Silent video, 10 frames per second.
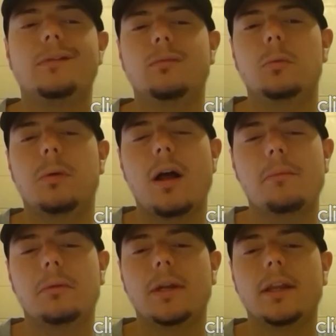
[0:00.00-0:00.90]
with Drew
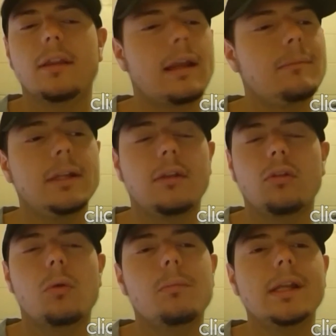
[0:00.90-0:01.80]
Pomeranz. And I mean,
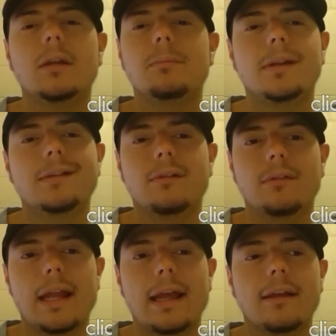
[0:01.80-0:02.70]
there's so many other pitchers
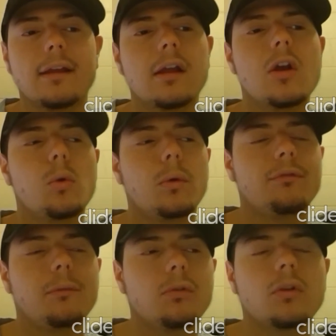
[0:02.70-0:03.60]
that went
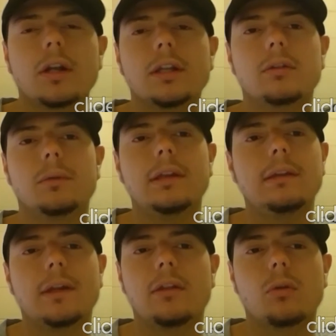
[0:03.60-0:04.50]
from starting to
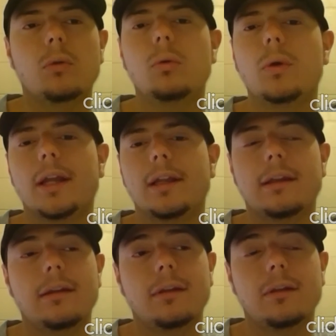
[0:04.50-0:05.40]
relieving so quick and
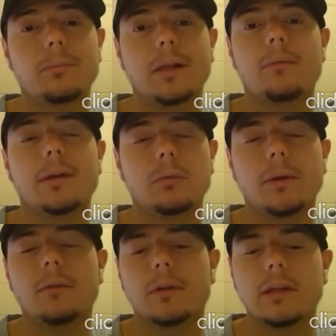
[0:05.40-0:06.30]
they ended up becoming
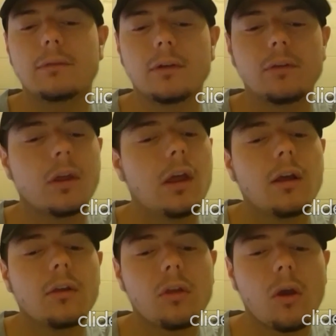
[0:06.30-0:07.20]
great relievers.
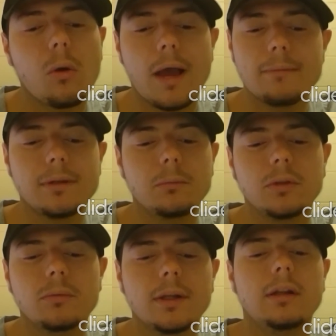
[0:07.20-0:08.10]
So, I mean,
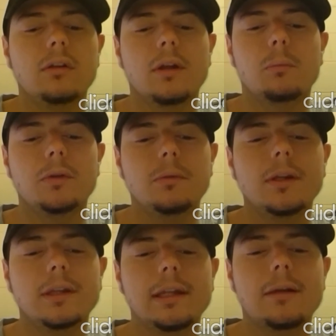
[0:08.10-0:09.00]
when you
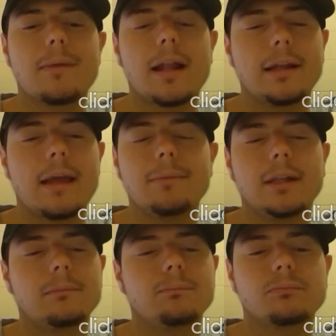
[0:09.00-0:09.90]
really think about it, I
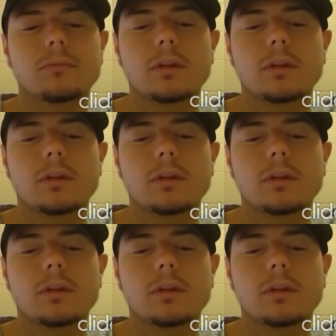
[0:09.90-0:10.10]
mean,